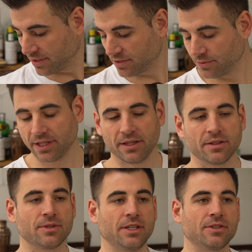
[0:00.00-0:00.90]
it's a really
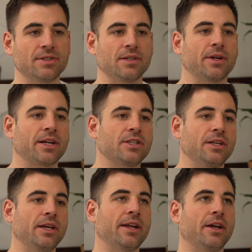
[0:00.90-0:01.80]
interesting one
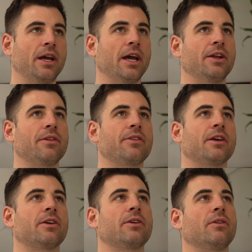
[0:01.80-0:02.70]
actually, and I
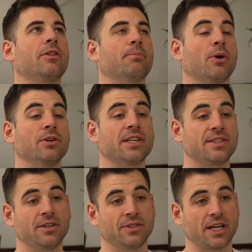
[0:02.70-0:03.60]
think the
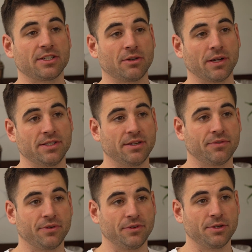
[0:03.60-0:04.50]
process here is actually quite
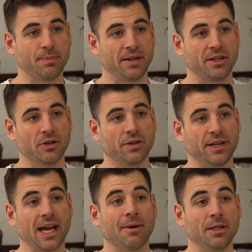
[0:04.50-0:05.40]
different depending on
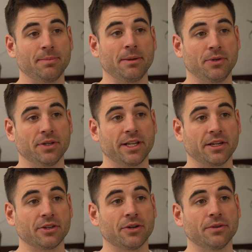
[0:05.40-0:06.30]
how many people you're
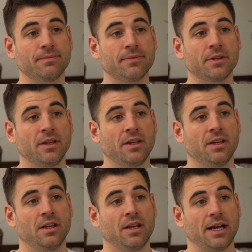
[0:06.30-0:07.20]
letting go.
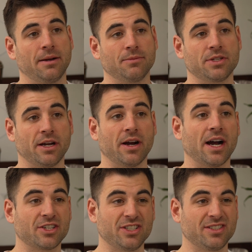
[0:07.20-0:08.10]
So there are
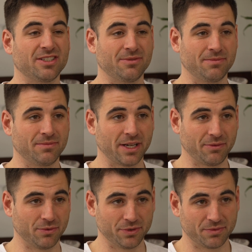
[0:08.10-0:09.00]
actually some like
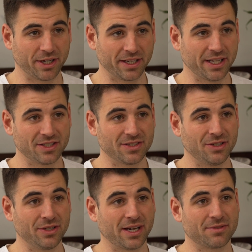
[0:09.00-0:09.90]
rules and regulations
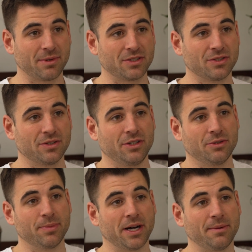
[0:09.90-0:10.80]
that you have to make sure that you
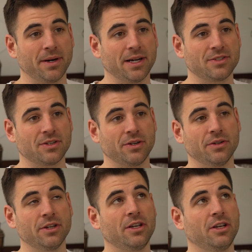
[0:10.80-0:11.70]
abide by. So,
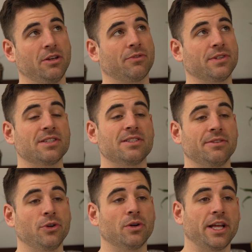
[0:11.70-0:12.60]
for instance,
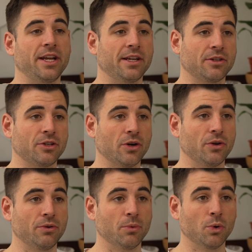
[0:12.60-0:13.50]
if you're letting
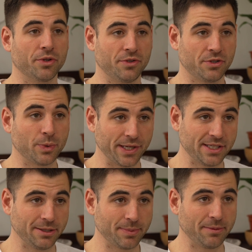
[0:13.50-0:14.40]
go more than
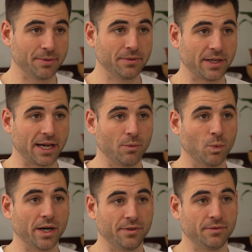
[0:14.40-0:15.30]
20 people at
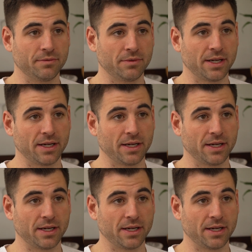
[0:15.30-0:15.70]
one